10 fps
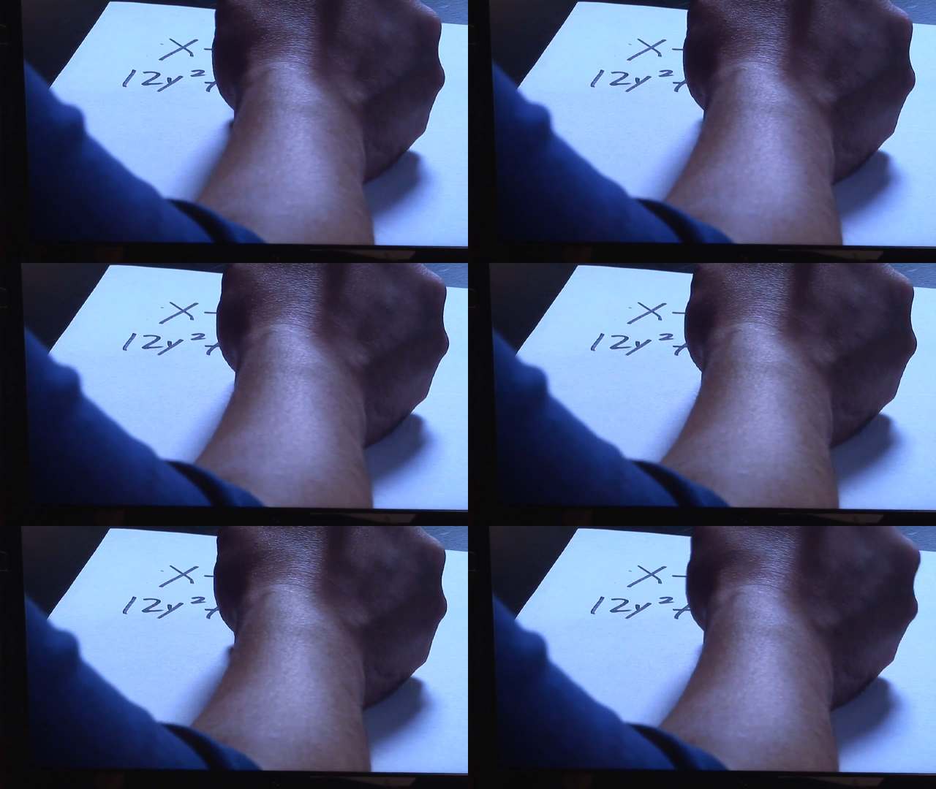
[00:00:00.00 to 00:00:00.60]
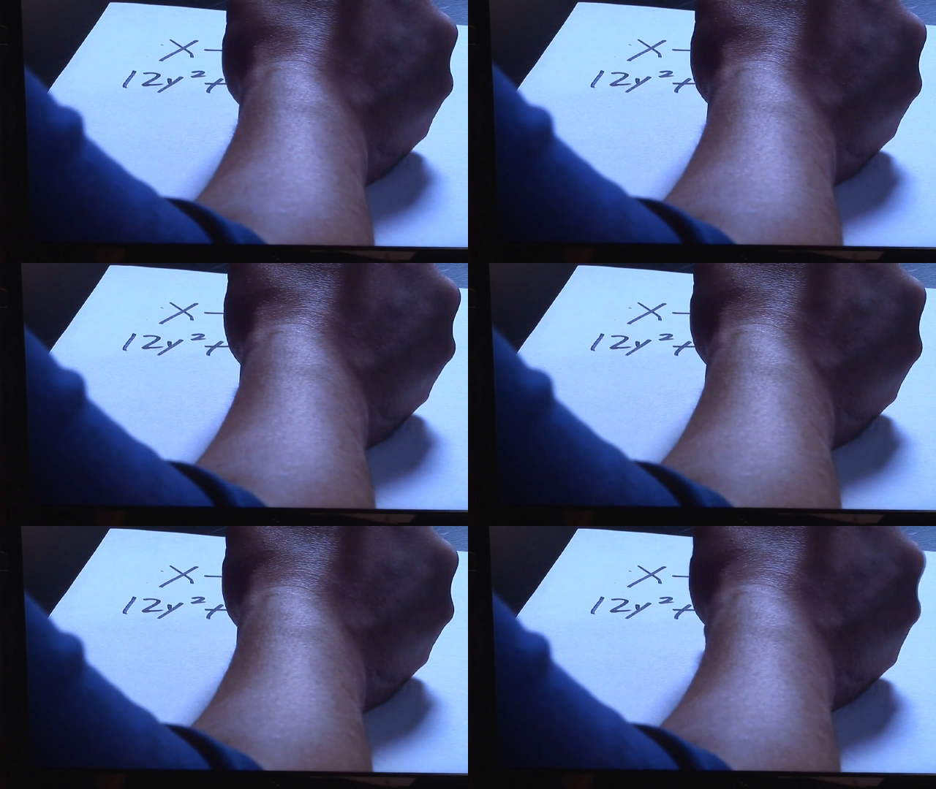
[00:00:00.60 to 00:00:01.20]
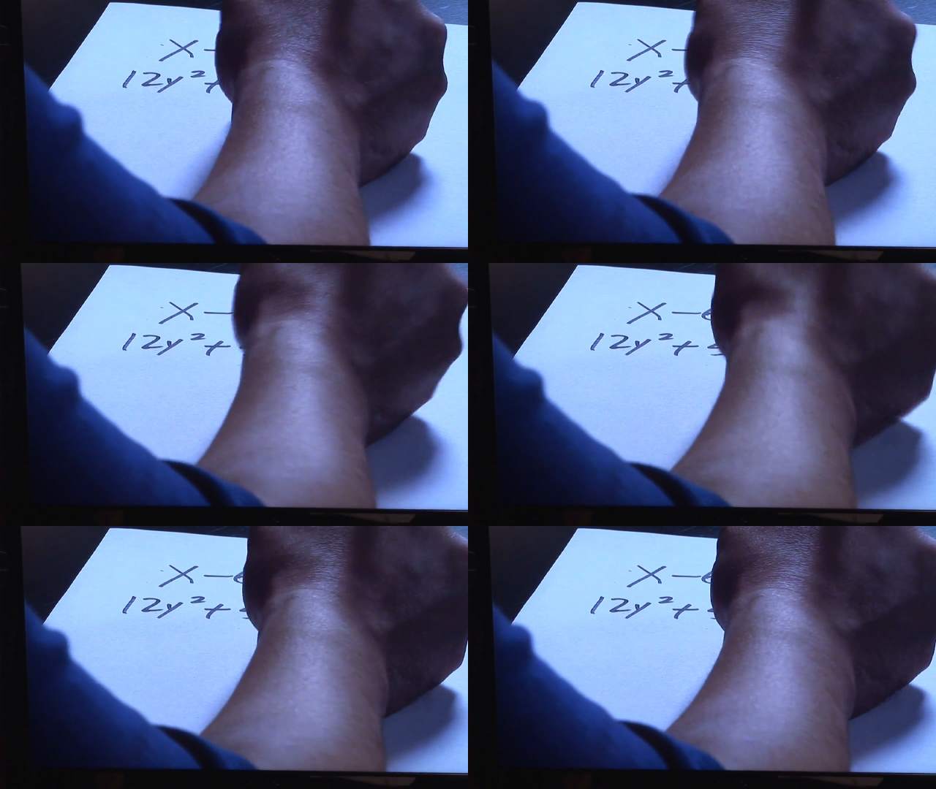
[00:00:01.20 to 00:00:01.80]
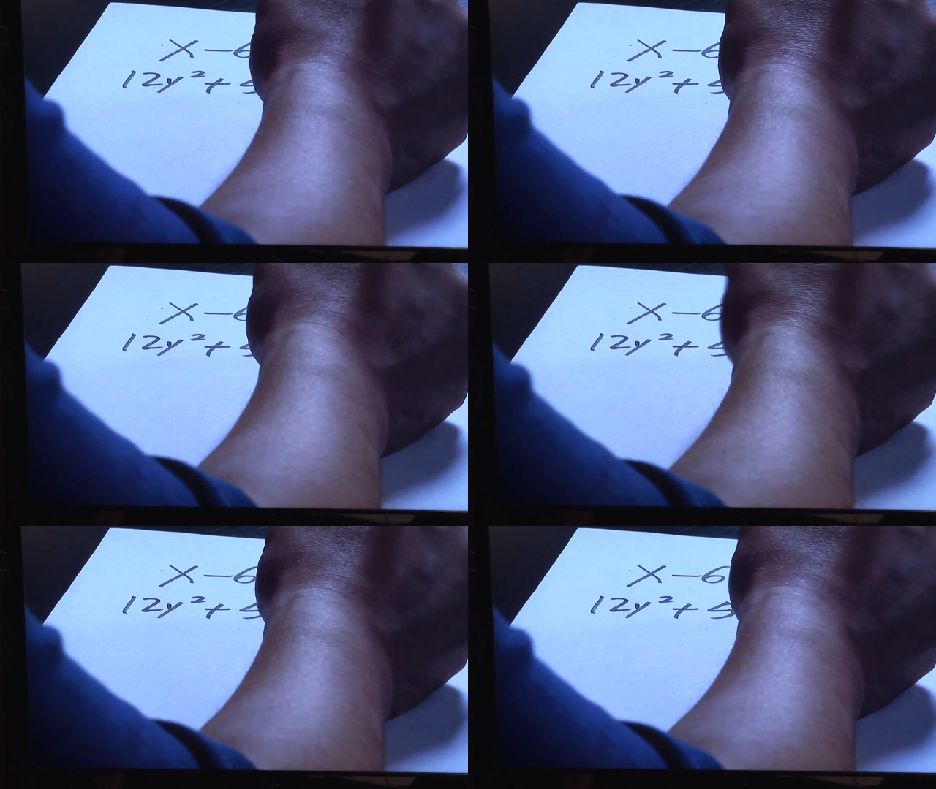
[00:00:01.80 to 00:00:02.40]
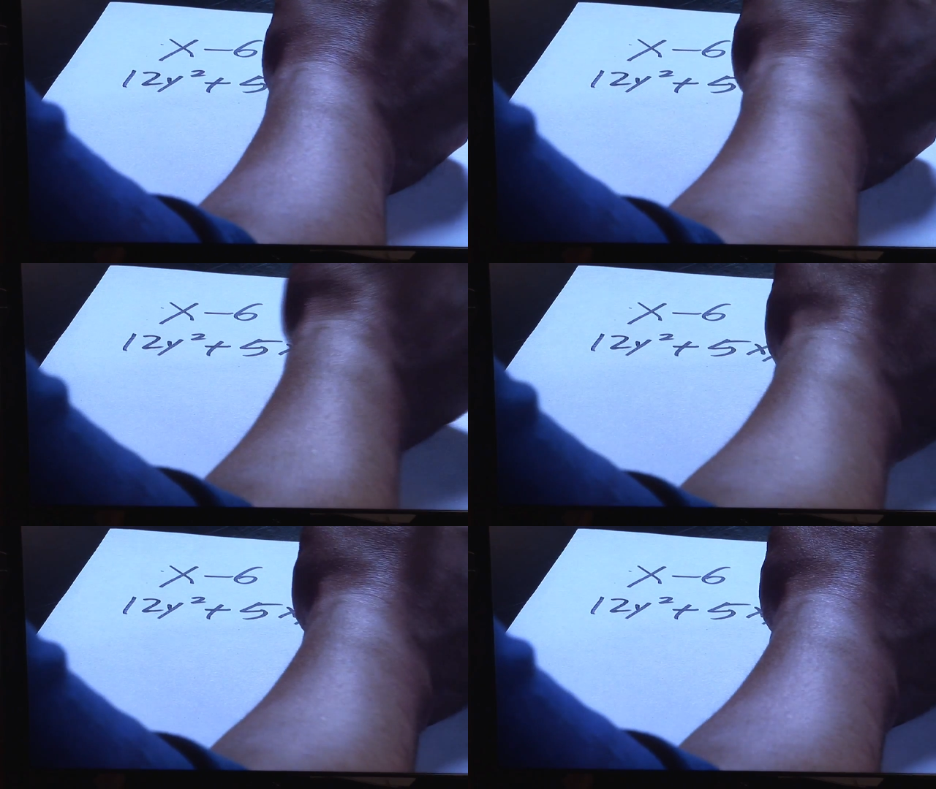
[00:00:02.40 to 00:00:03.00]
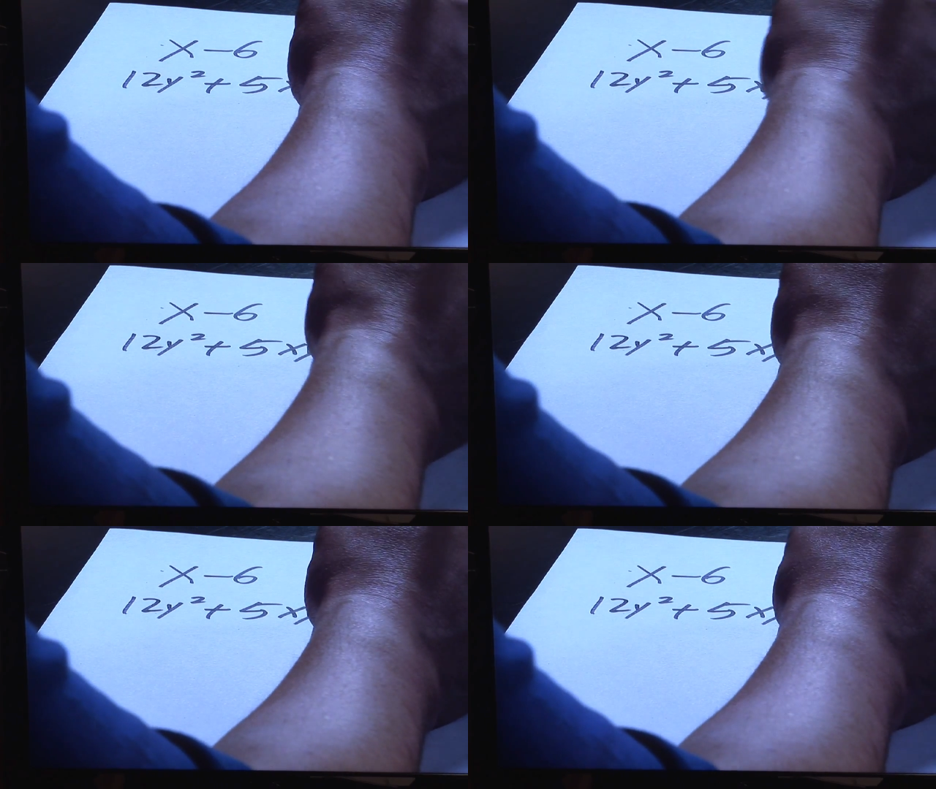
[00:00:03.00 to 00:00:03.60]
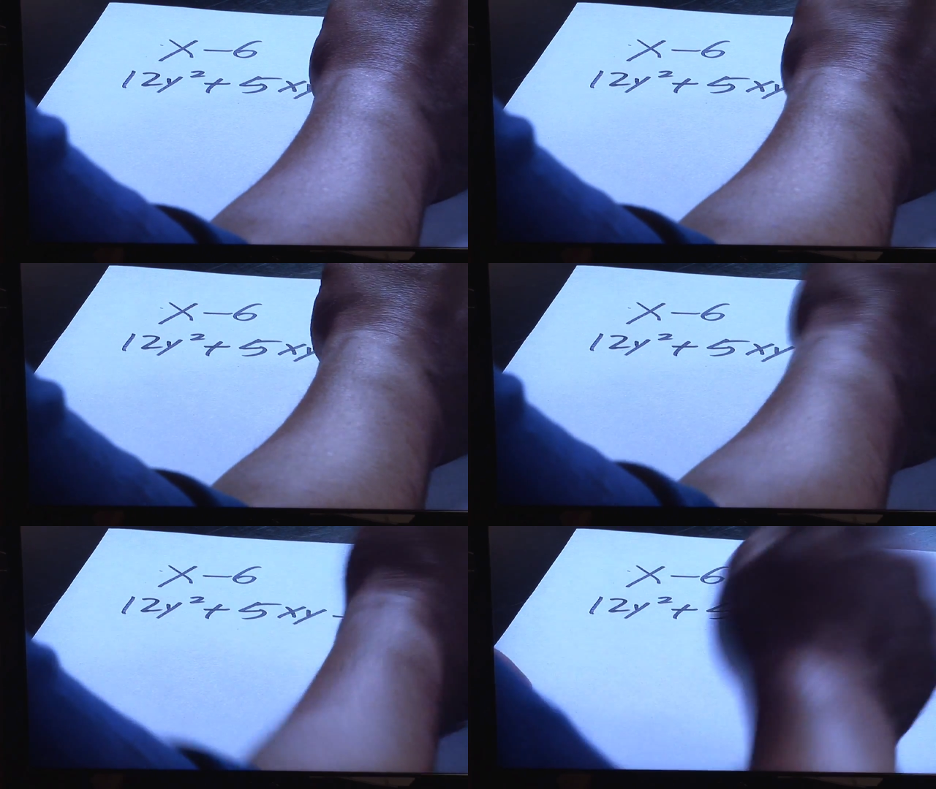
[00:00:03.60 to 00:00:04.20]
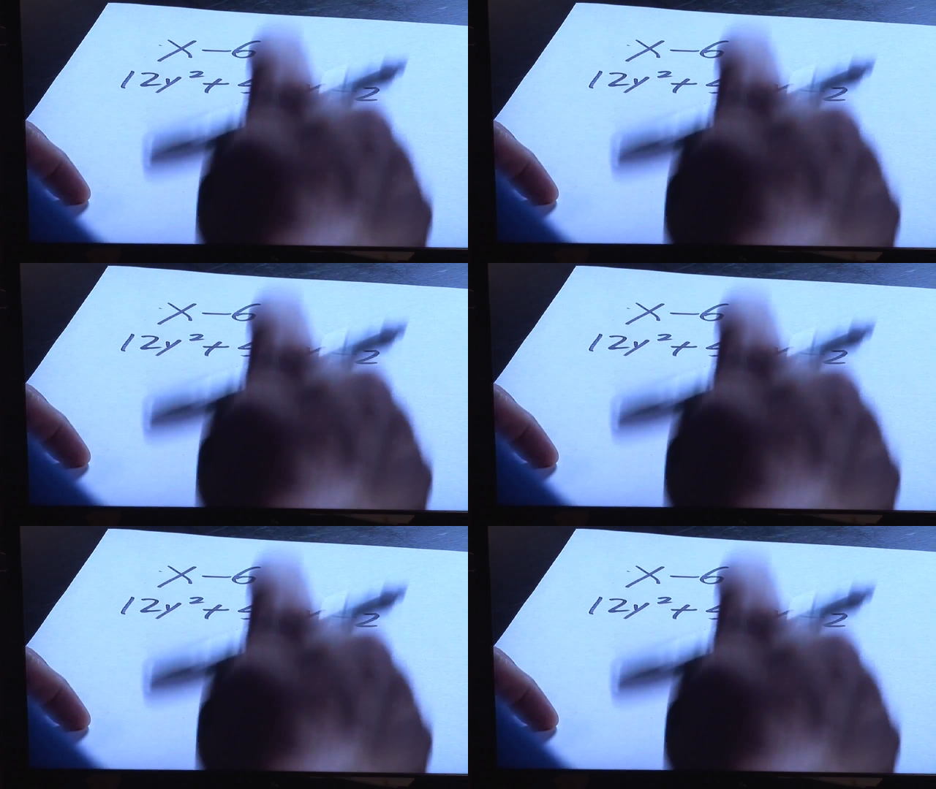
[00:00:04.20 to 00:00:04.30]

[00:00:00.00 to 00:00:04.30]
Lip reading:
No face is visible, so there are no lips to read.